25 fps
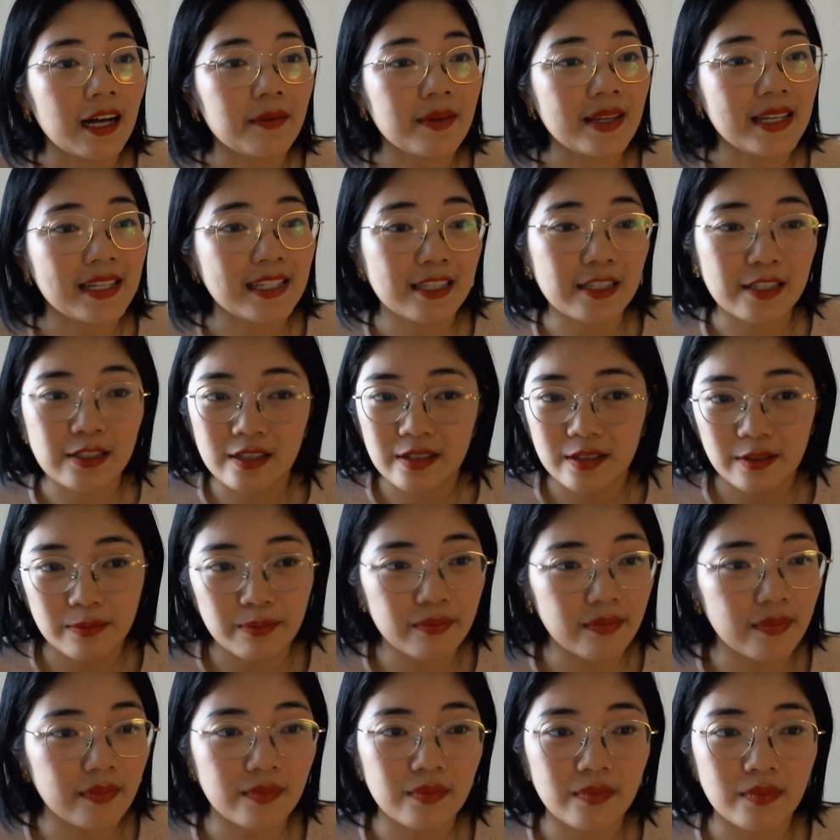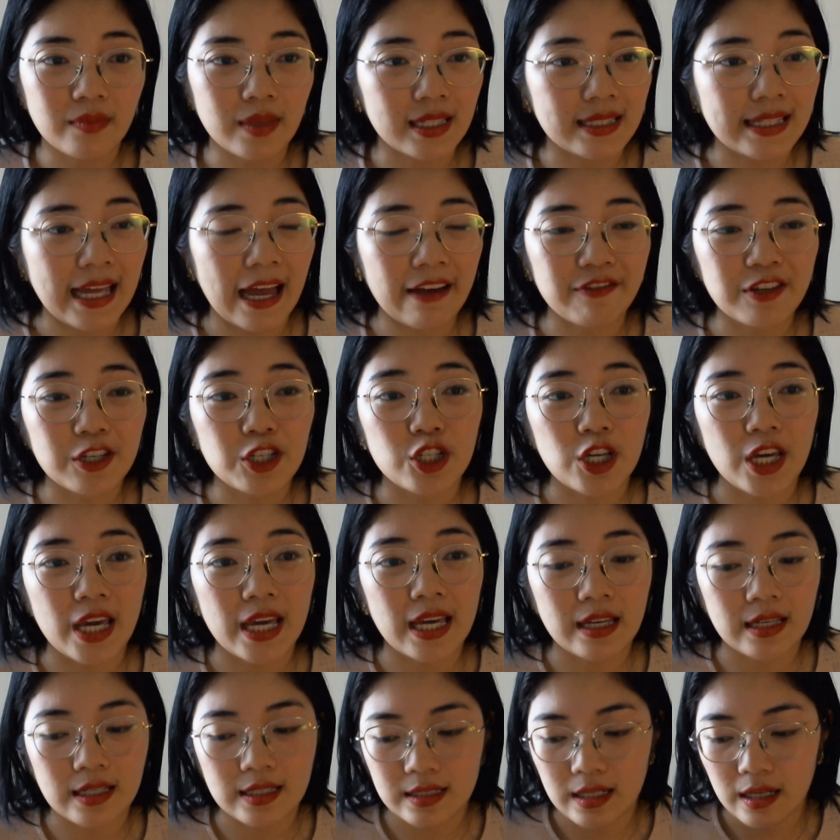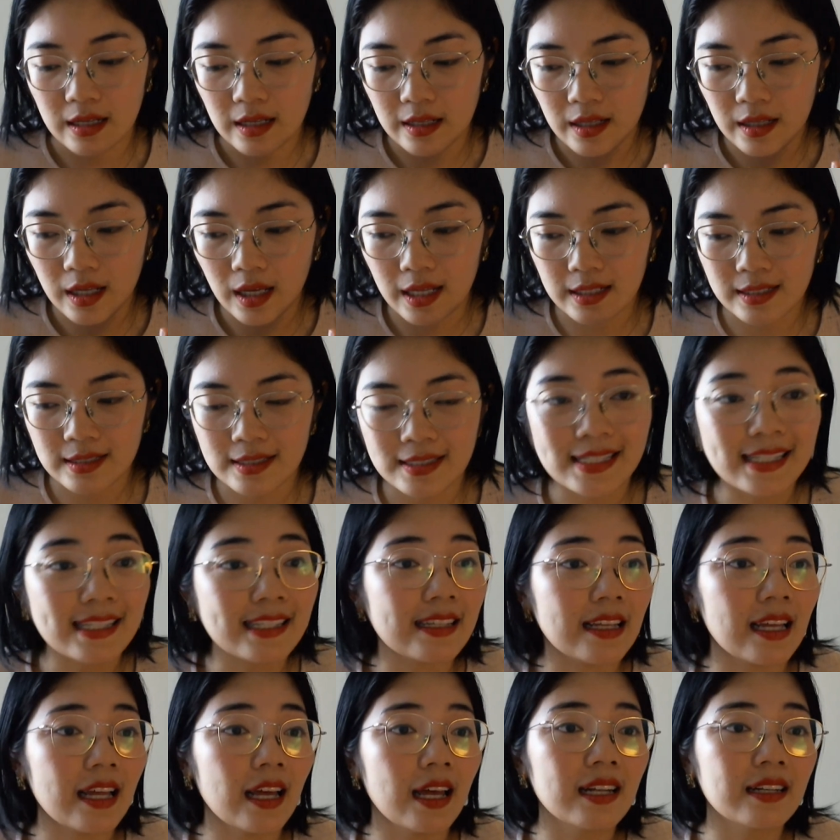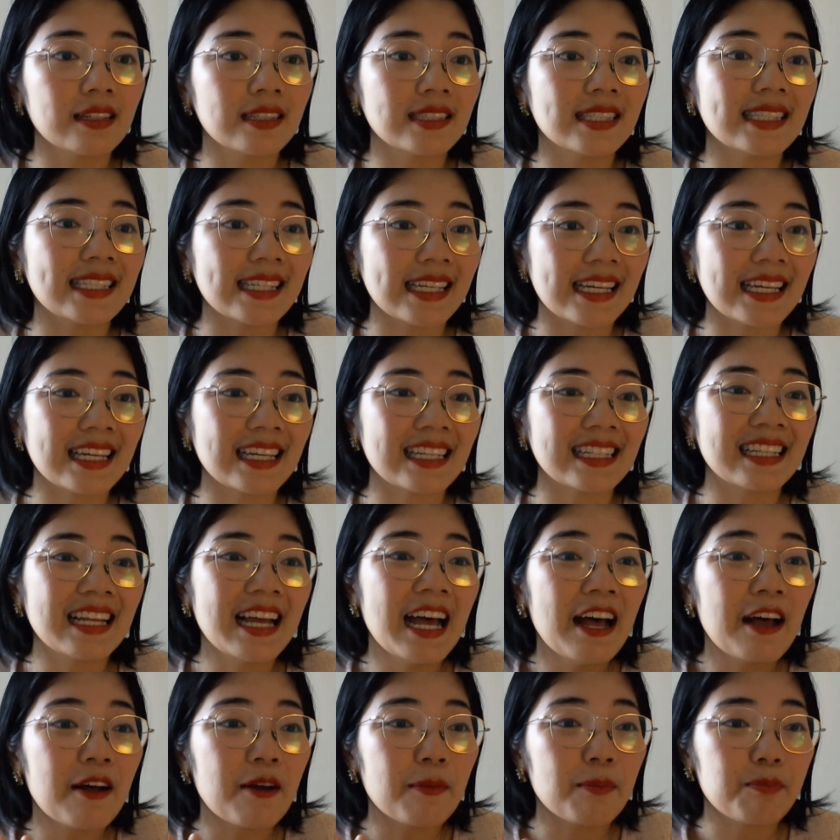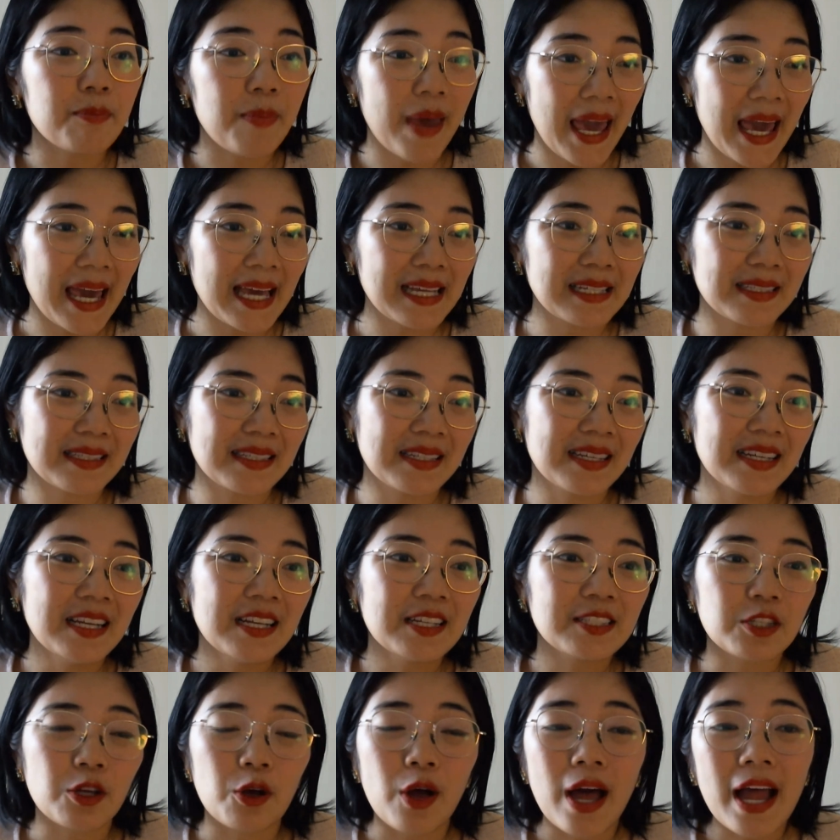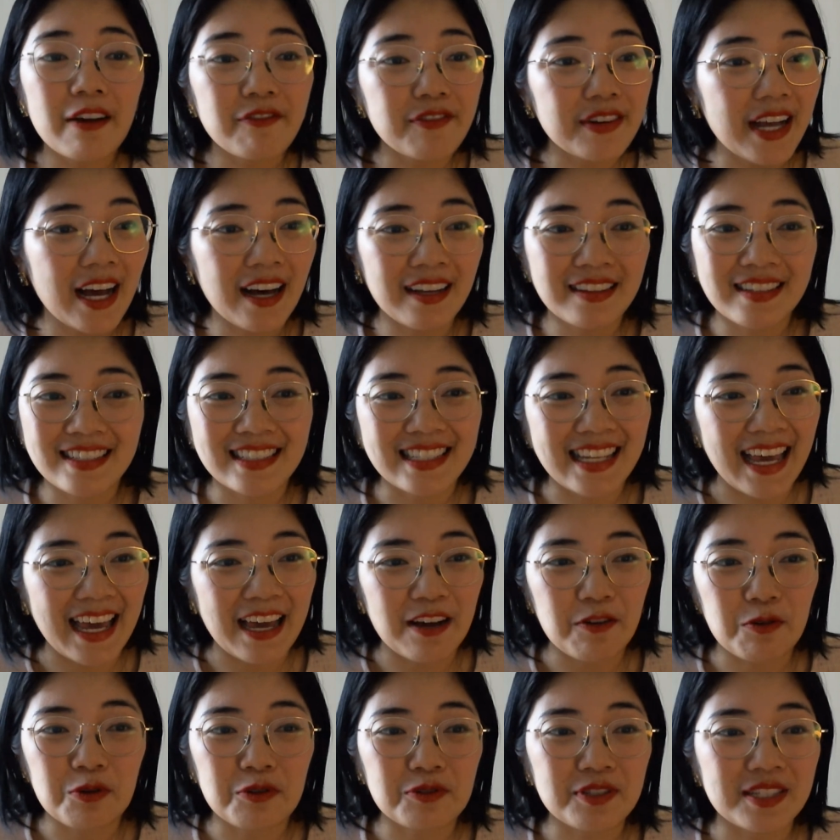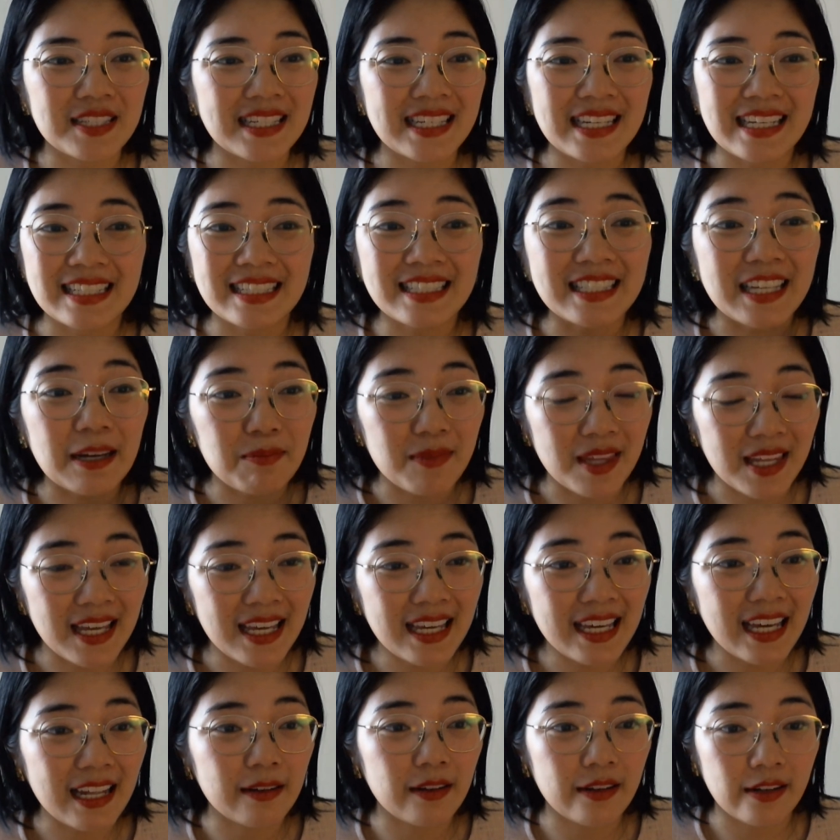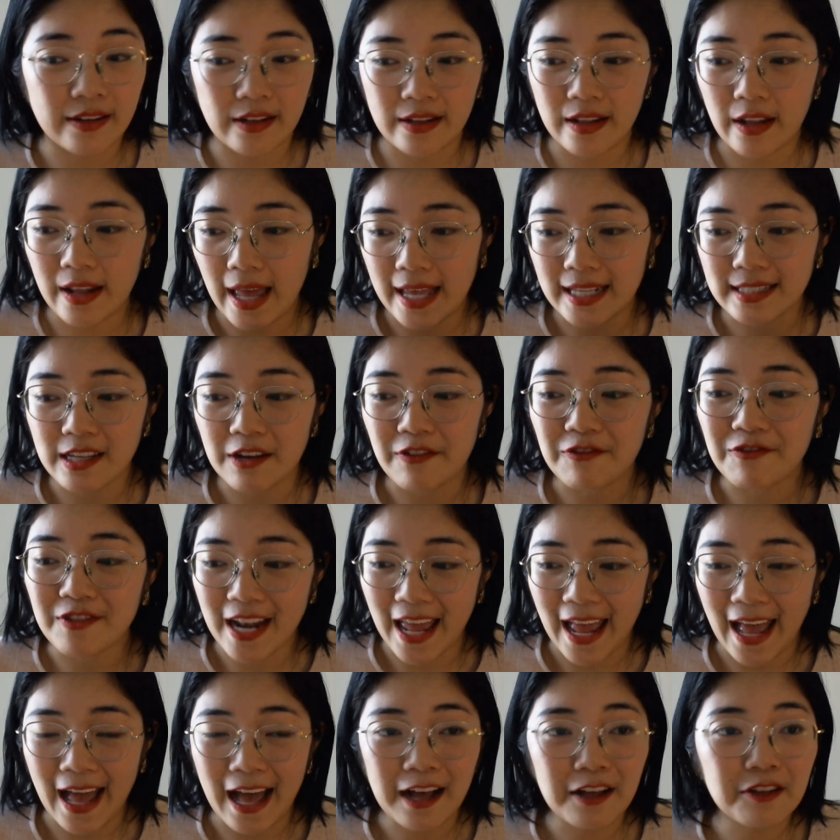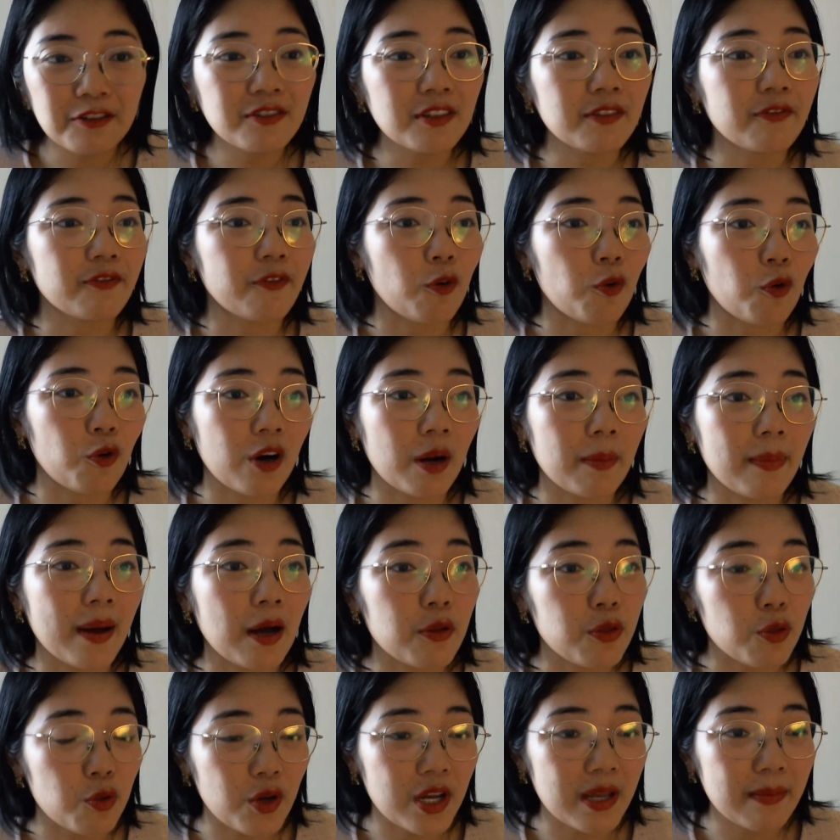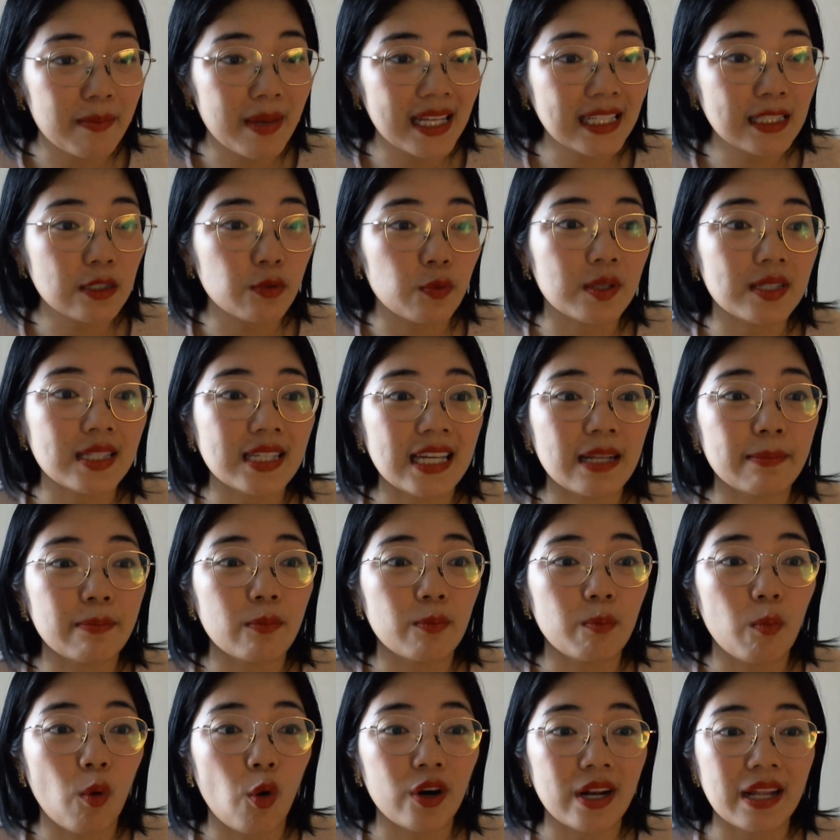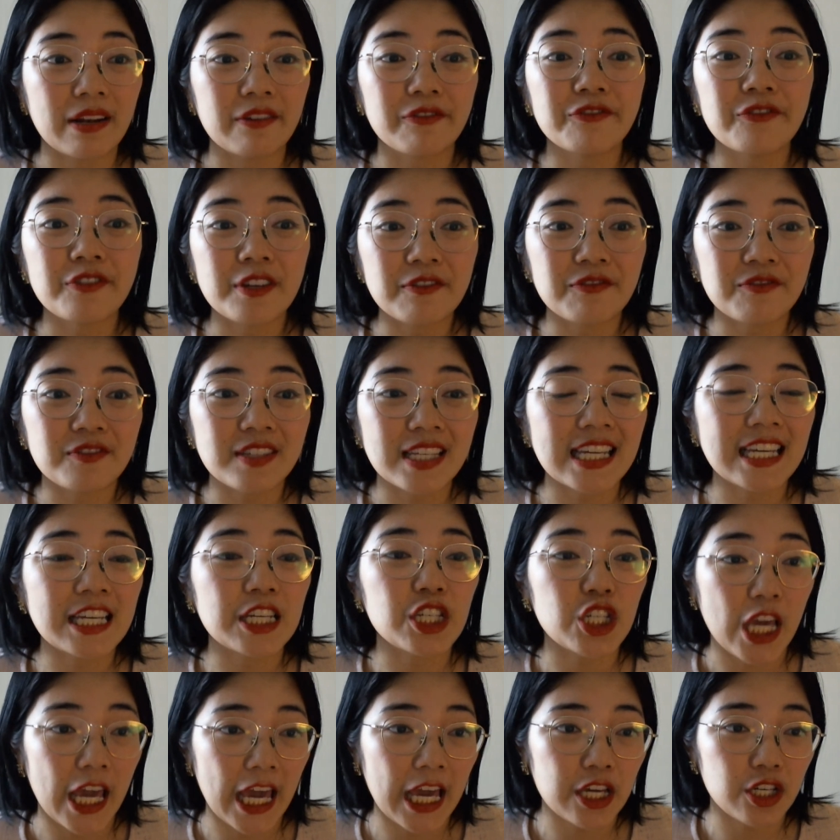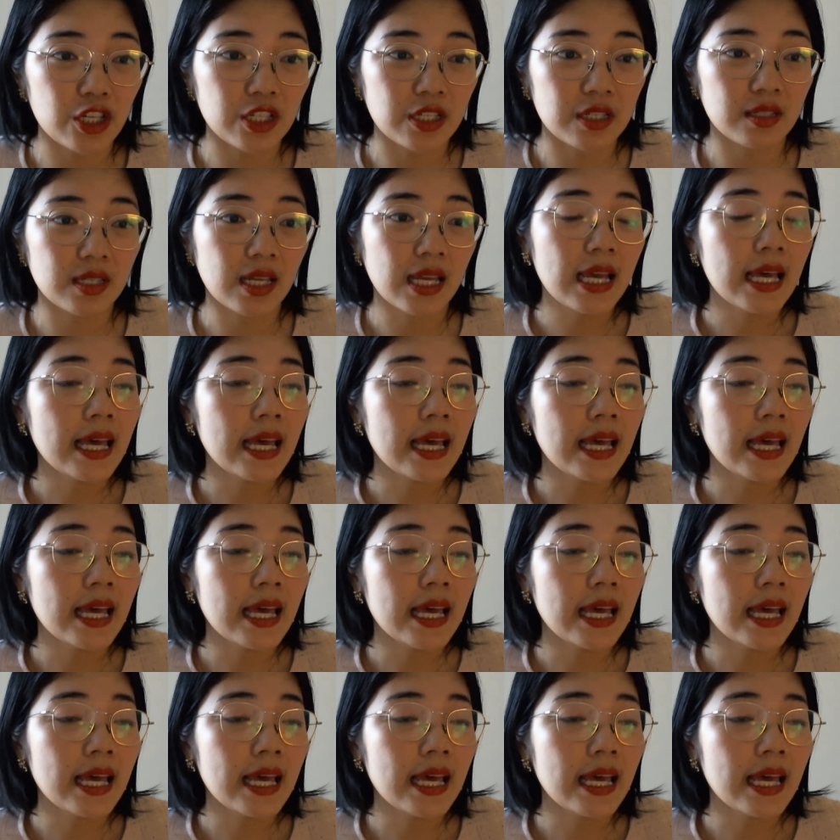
is having change in the unseen pace. So every other day we'll see something, and as of now, for about 3 months, we've seen more than 50 changes